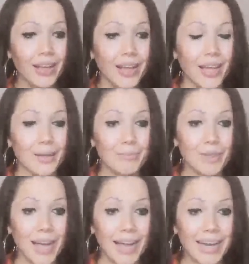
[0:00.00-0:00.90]
And
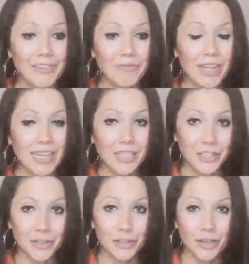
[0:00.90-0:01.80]
I really
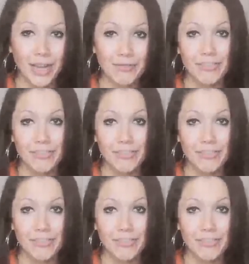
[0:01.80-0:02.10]
do try and